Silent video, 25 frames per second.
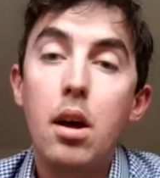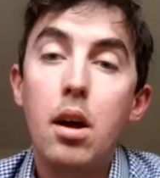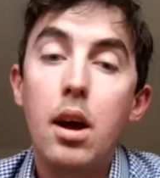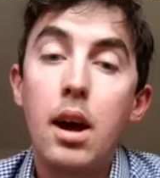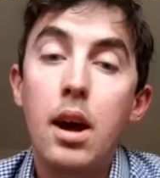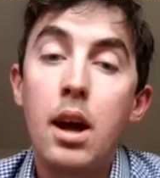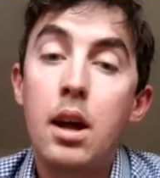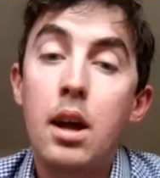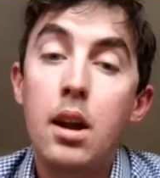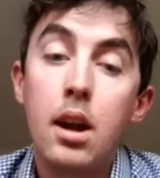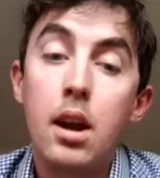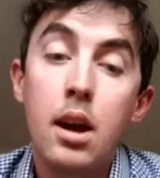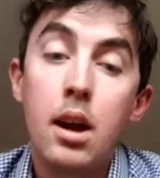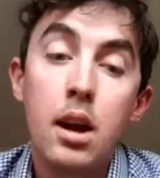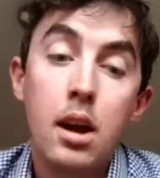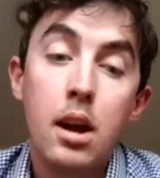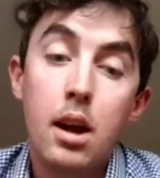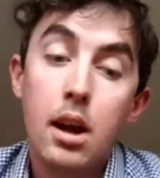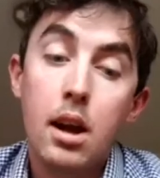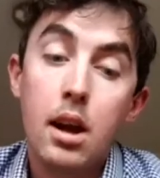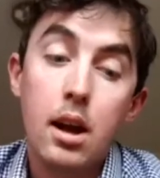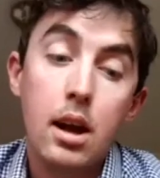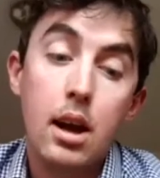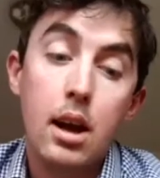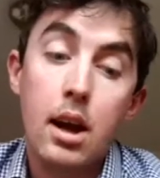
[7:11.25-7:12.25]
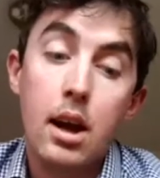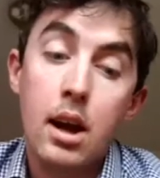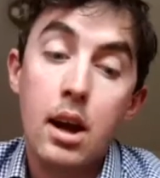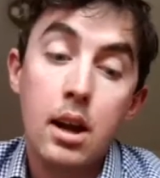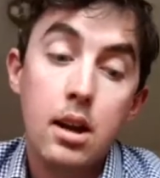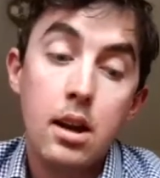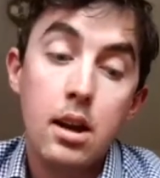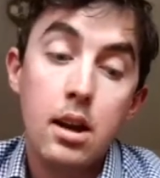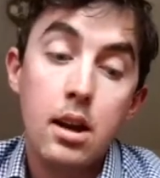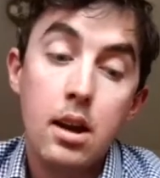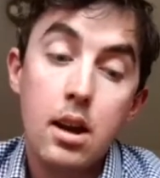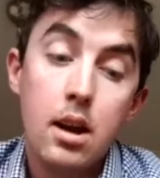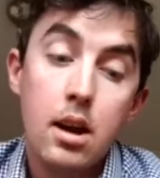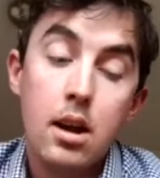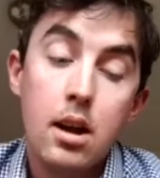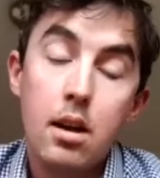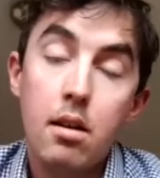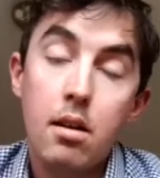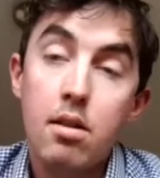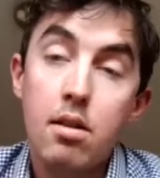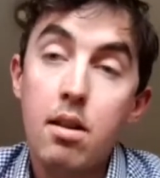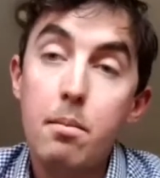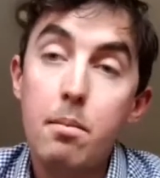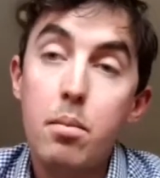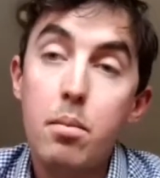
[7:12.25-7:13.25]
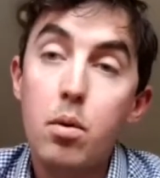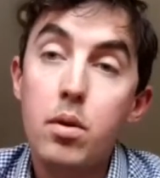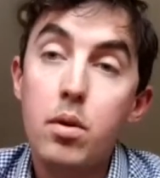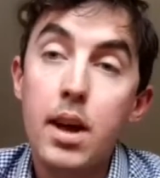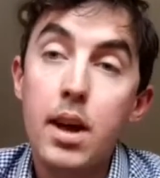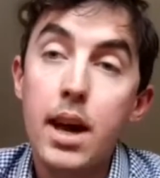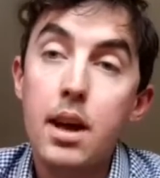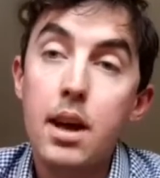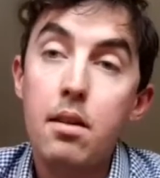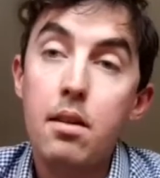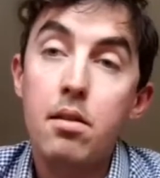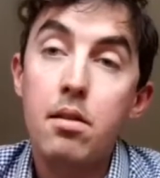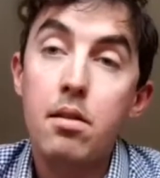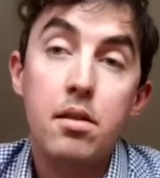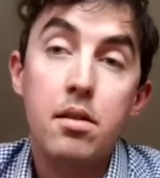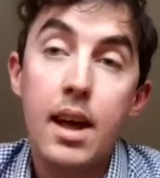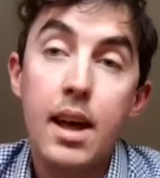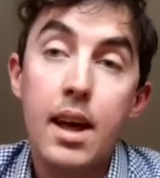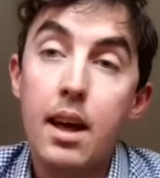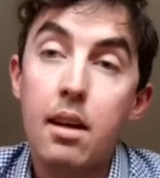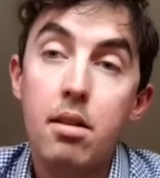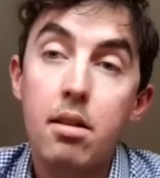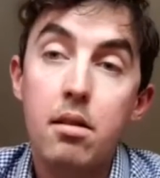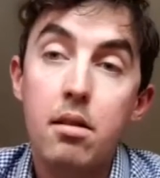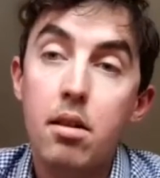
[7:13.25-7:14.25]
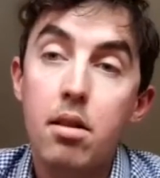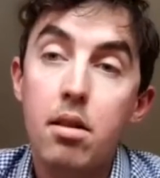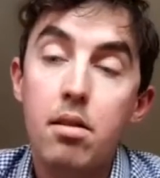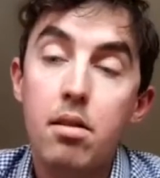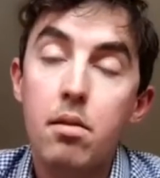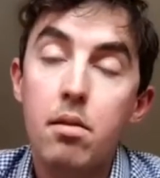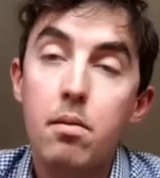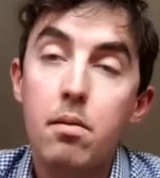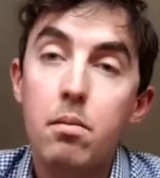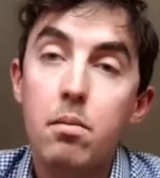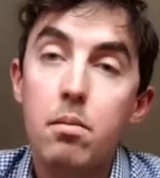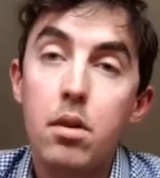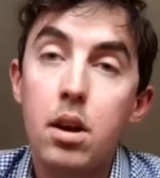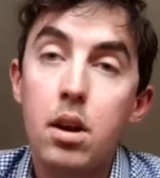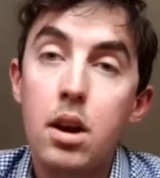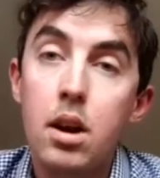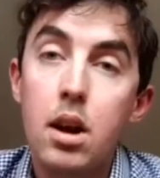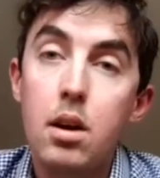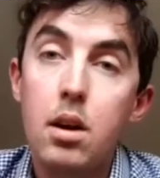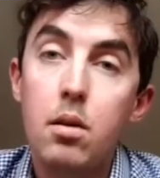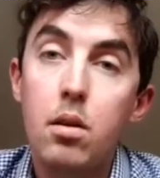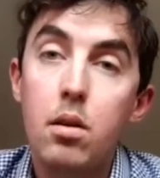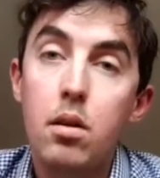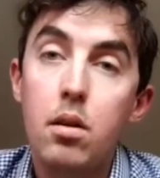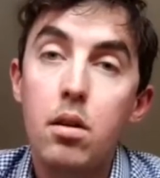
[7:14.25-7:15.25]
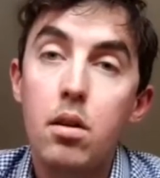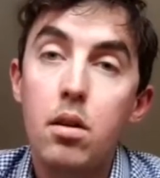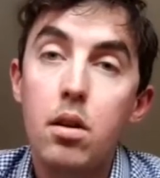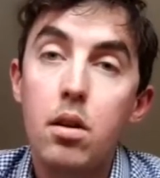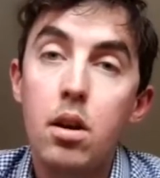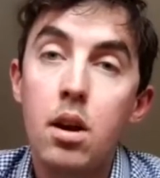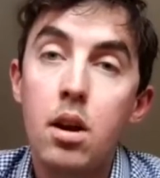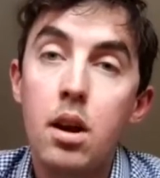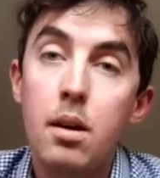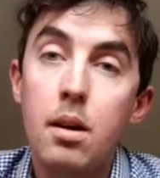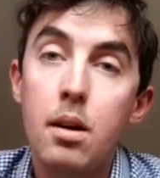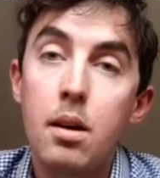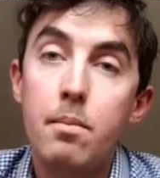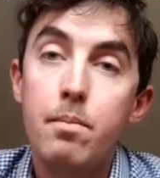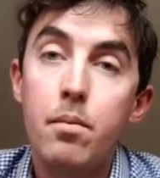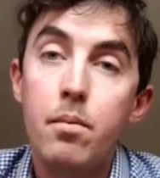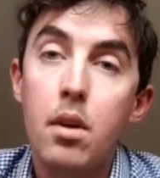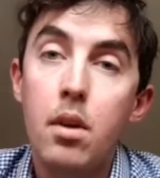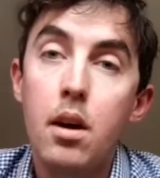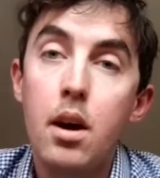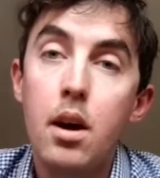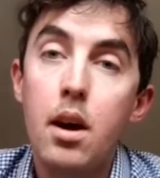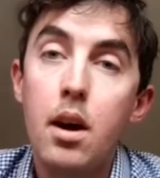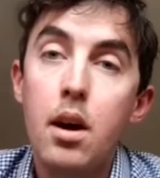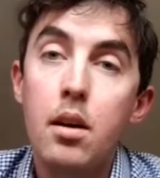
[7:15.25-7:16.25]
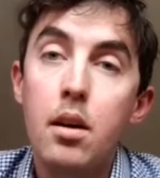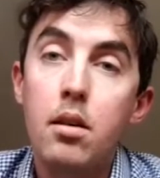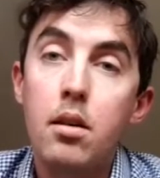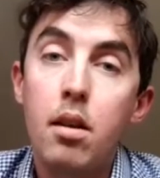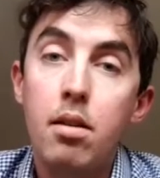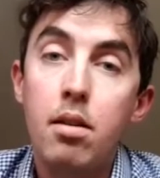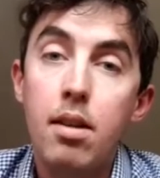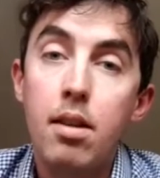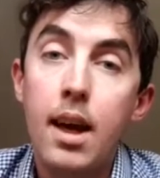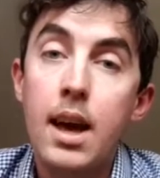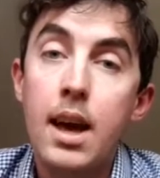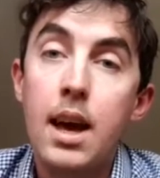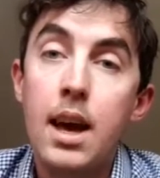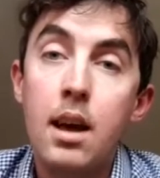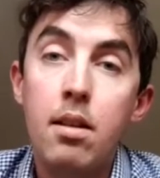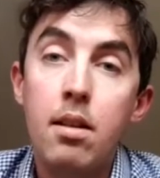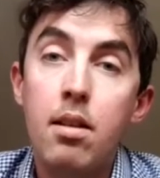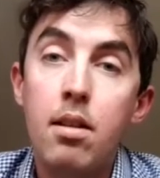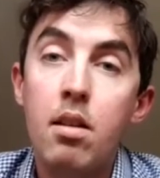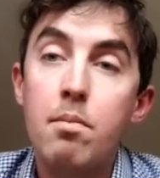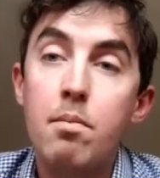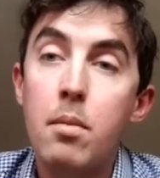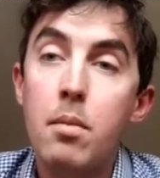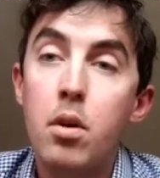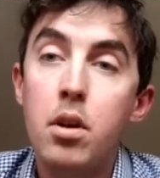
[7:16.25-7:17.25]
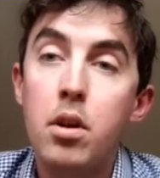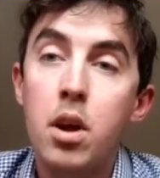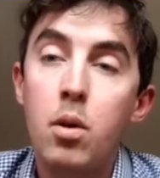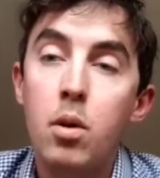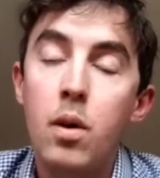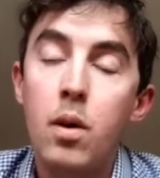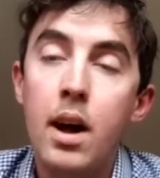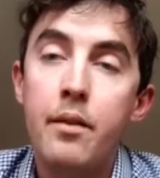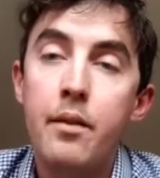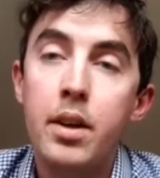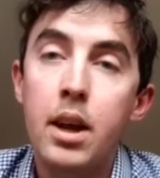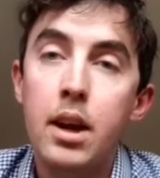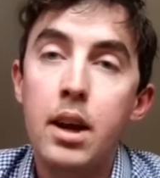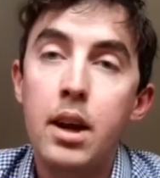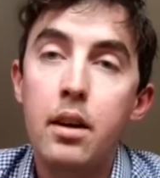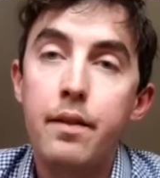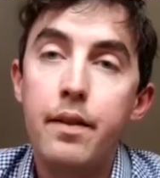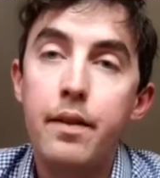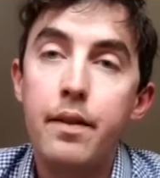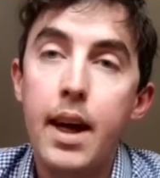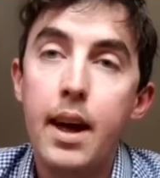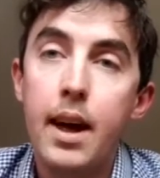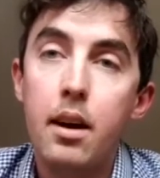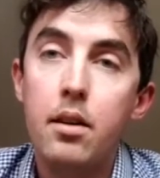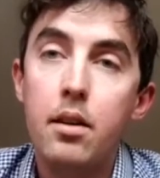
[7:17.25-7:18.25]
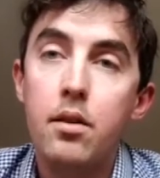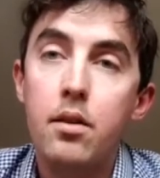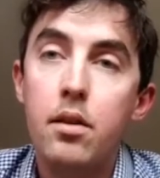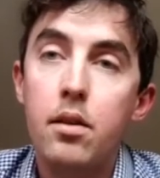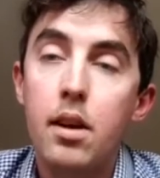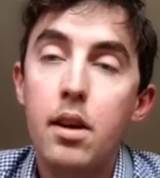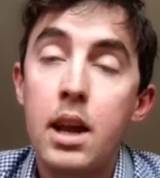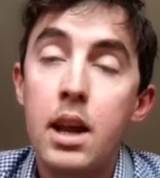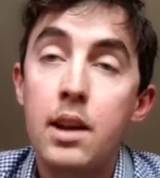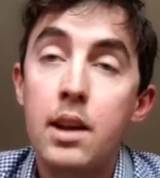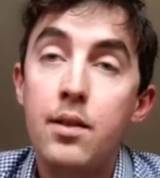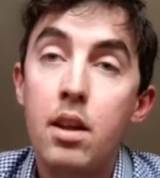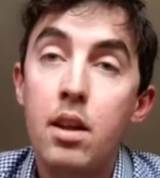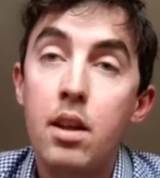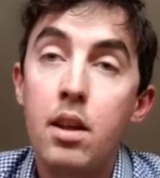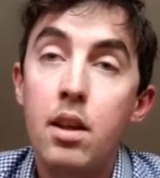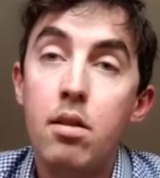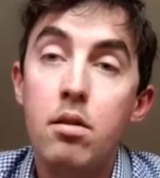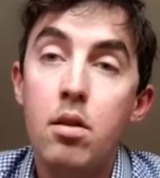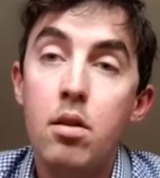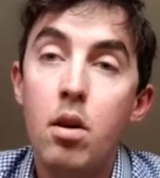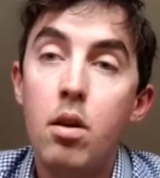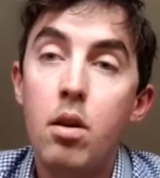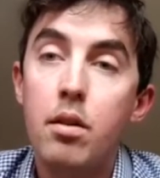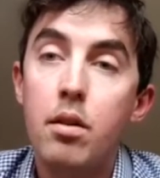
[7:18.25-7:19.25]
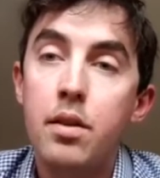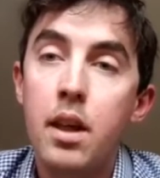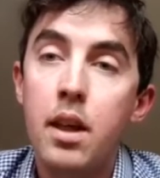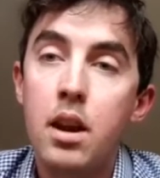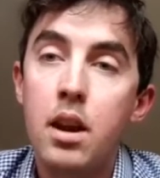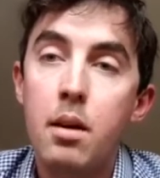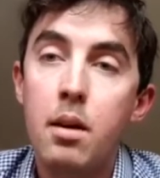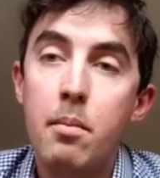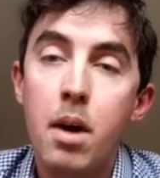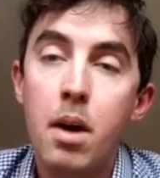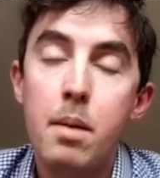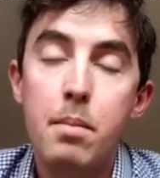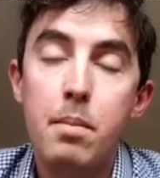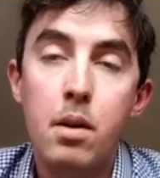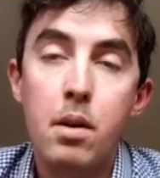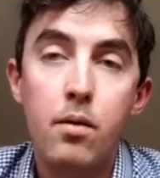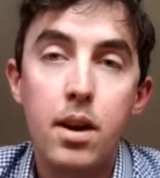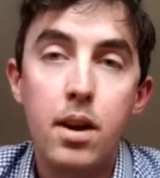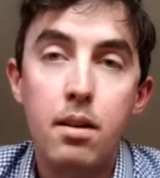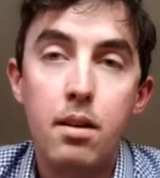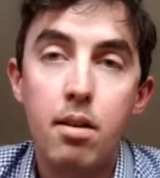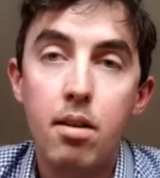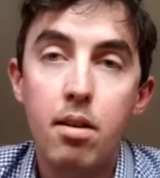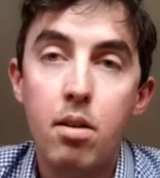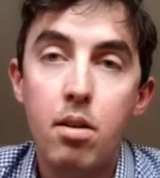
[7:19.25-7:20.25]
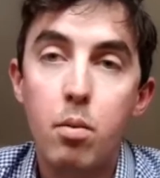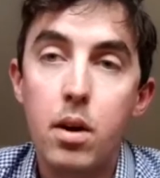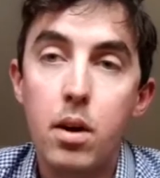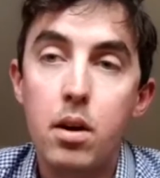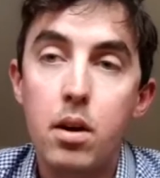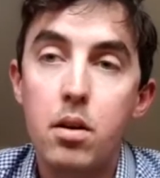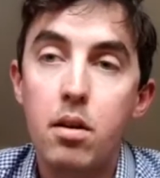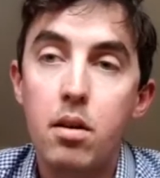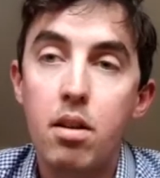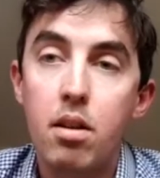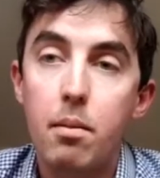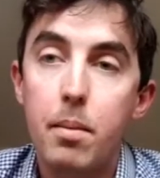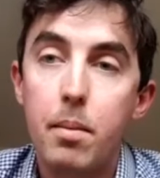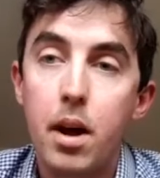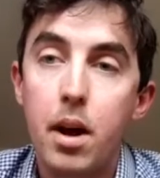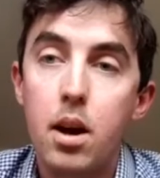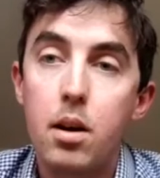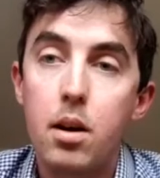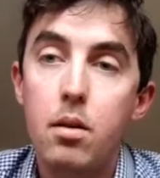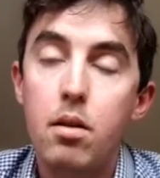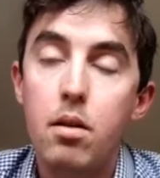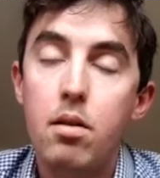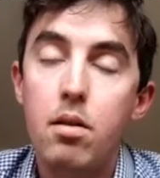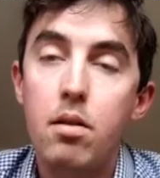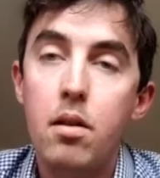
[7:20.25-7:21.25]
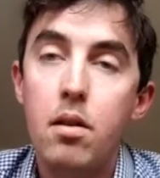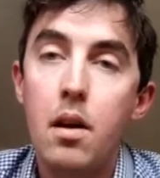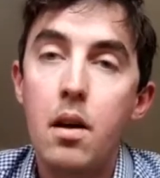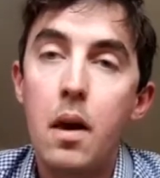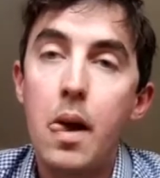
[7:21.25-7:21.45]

in in the simple case tests, you know, um, to say is this molecule having an effect, and if it's not, then there might be reasons we could suppose,